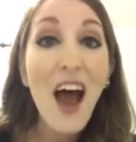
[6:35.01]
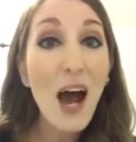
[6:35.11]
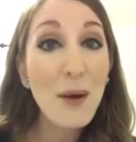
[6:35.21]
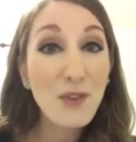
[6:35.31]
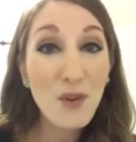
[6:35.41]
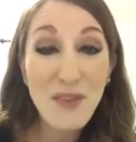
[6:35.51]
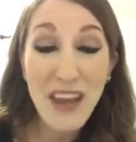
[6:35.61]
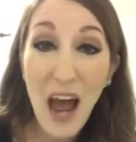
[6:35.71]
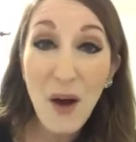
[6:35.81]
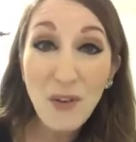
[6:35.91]
Um, so
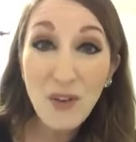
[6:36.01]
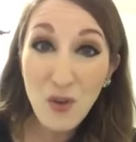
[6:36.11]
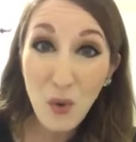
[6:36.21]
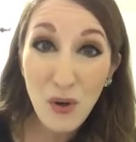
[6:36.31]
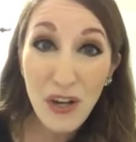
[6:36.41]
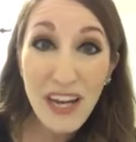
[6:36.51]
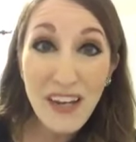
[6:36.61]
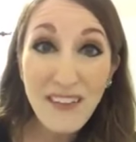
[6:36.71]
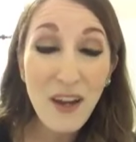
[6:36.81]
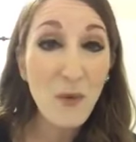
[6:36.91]
now
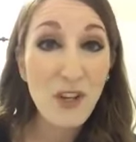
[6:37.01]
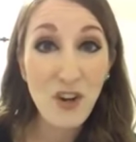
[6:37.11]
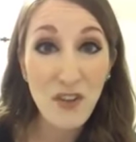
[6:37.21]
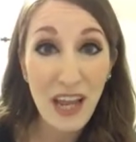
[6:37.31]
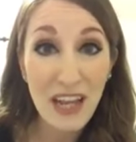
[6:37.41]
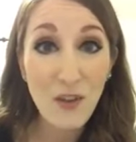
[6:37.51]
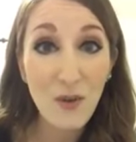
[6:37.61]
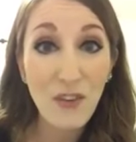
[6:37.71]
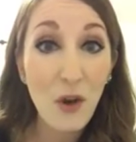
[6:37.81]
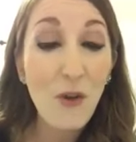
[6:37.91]
stories, which are like
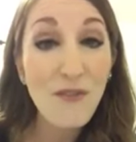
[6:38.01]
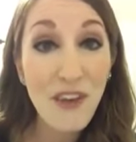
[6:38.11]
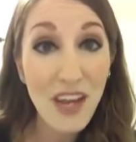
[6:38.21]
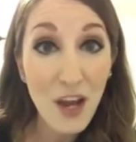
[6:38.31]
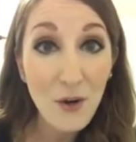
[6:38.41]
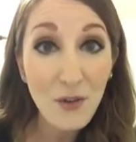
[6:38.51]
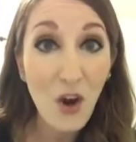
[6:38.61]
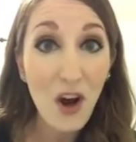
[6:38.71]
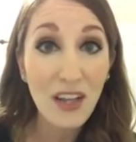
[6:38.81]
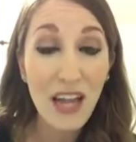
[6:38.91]
those little videos,
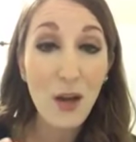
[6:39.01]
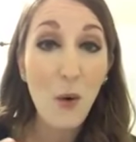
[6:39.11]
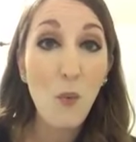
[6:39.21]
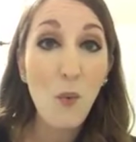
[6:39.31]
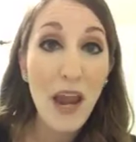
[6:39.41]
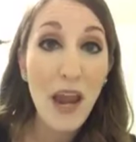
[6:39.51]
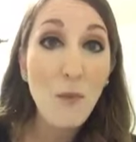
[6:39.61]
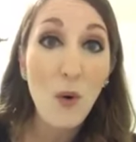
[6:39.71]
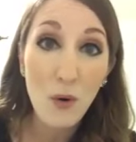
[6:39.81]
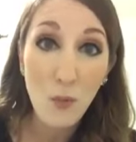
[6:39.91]
are like way
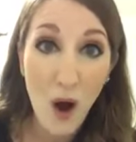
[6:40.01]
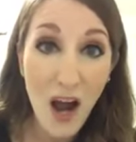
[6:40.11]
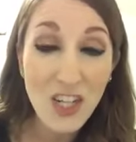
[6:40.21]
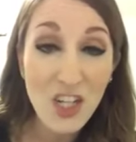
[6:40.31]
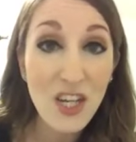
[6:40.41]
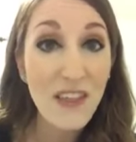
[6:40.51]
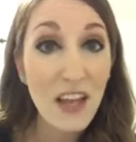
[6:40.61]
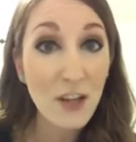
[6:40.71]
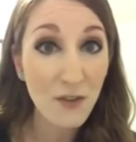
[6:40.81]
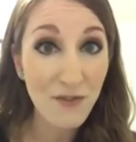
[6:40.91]
more watched
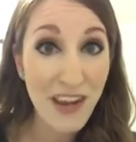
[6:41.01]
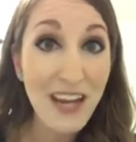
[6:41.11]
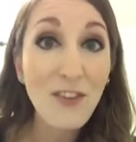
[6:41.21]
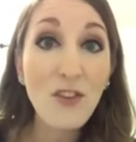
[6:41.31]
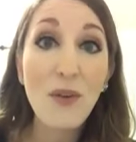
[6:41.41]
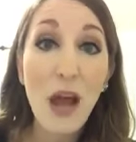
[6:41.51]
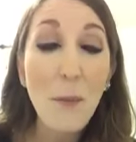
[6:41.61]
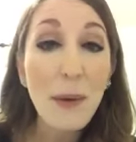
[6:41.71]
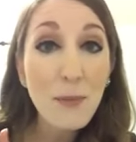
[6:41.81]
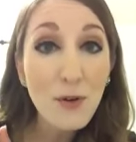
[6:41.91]
than your feed. So now
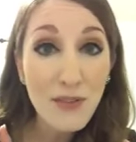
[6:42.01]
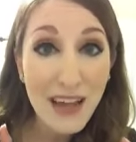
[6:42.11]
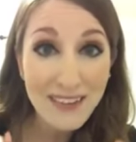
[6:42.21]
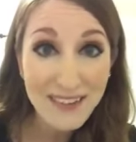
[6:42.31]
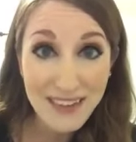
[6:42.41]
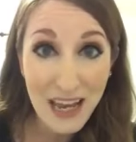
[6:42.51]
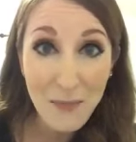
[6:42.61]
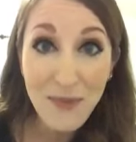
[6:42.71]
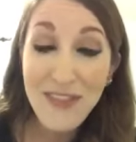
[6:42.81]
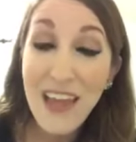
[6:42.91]
people do that
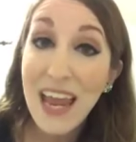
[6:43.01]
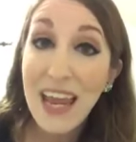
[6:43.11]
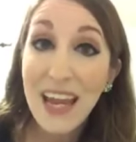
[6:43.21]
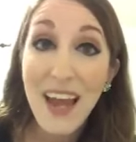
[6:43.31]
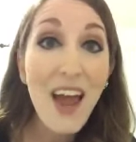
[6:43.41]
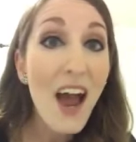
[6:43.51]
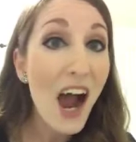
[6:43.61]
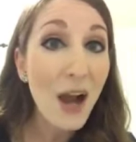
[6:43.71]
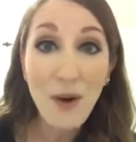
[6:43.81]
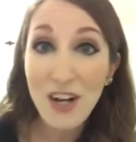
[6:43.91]
same thing.
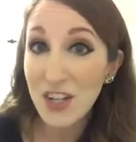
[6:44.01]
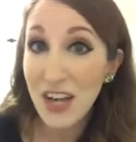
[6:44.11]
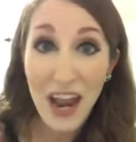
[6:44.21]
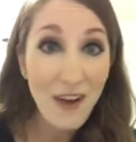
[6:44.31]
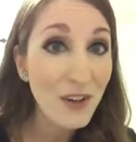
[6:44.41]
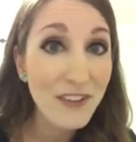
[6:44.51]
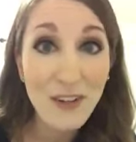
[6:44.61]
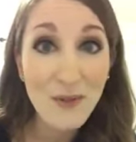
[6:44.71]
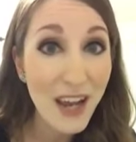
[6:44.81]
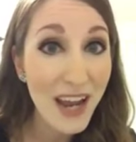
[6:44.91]
I watch it every
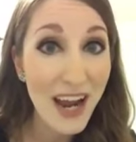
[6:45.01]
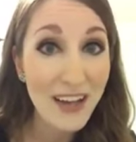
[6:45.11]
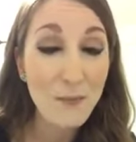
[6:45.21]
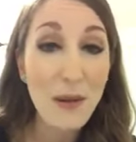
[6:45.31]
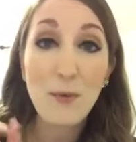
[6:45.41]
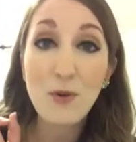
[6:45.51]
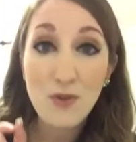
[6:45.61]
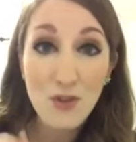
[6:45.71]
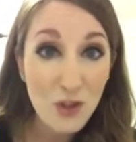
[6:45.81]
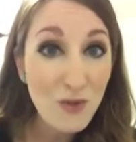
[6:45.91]
single day, guys. People
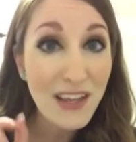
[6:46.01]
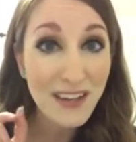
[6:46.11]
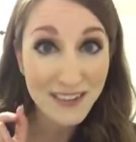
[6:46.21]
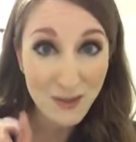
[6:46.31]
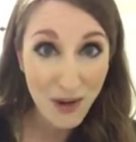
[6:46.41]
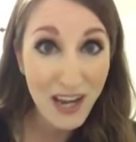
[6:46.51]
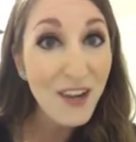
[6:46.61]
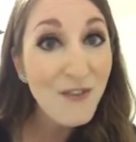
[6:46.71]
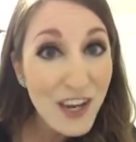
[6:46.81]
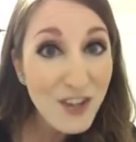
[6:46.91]
do this
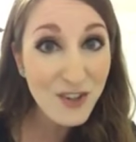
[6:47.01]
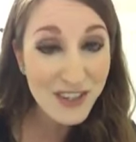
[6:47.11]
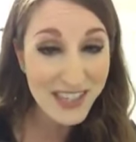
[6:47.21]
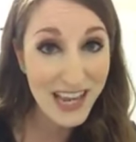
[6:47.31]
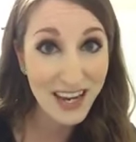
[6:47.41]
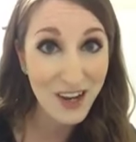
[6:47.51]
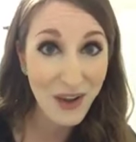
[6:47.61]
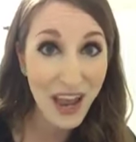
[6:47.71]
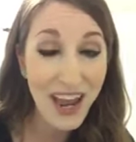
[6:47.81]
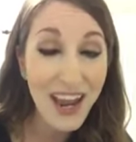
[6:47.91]
trading features thing,
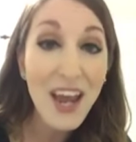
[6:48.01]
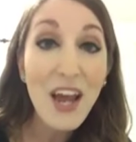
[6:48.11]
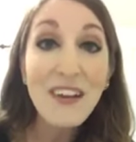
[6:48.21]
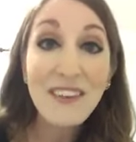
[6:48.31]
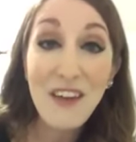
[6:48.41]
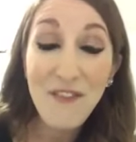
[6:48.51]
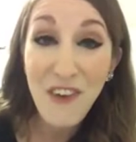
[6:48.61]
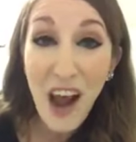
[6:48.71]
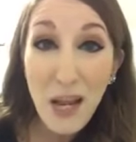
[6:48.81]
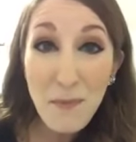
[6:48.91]
okay? So they
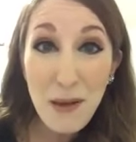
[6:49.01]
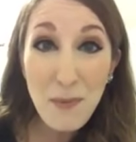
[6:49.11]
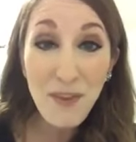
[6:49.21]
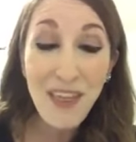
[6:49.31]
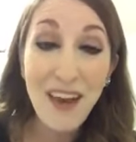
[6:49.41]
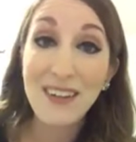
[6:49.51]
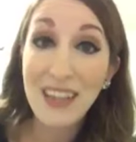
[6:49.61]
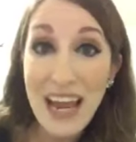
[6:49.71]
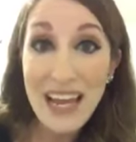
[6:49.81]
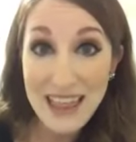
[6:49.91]
find people that are
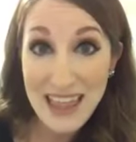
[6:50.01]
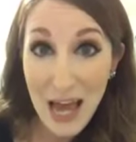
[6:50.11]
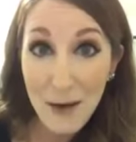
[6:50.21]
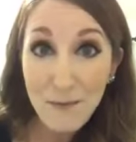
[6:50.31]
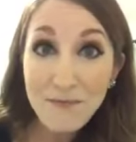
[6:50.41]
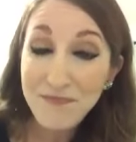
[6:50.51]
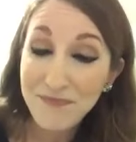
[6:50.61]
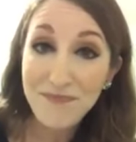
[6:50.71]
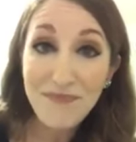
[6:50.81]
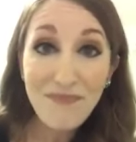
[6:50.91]
like them
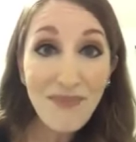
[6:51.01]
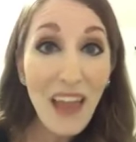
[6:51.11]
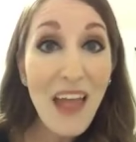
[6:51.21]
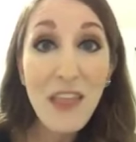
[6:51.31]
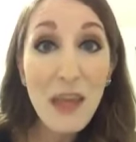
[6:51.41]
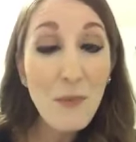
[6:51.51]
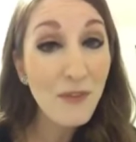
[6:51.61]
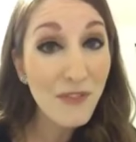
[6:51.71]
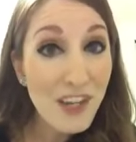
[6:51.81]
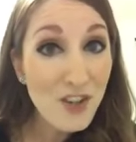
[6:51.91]
and they will
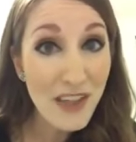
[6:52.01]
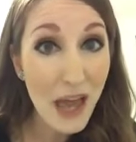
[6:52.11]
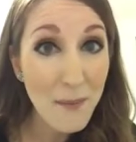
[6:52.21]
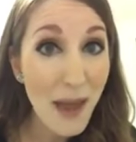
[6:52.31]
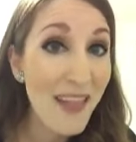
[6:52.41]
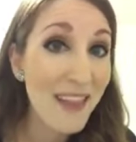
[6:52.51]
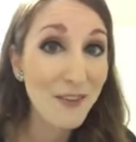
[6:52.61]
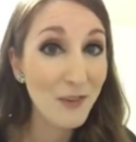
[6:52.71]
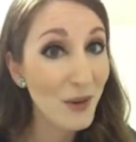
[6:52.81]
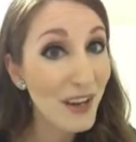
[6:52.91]
feature them. And then a
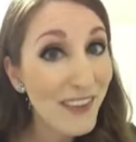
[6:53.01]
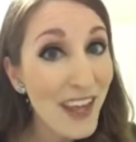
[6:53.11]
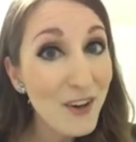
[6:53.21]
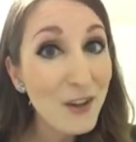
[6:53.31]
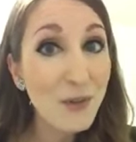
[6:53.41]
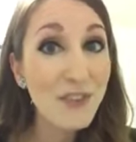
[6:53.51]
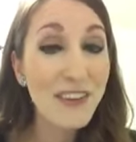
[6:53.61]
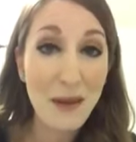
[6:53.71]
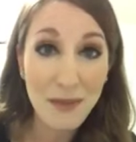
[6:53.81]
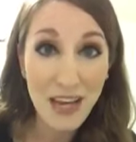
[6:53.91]
few days later, you'll see
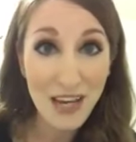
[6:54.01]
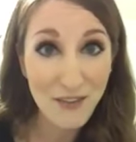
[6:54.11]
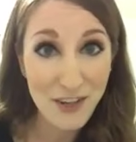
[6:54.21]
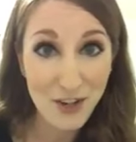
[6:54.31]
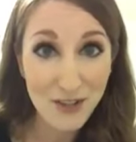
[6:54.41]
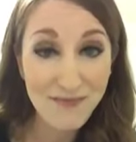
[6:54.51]
them getting featured.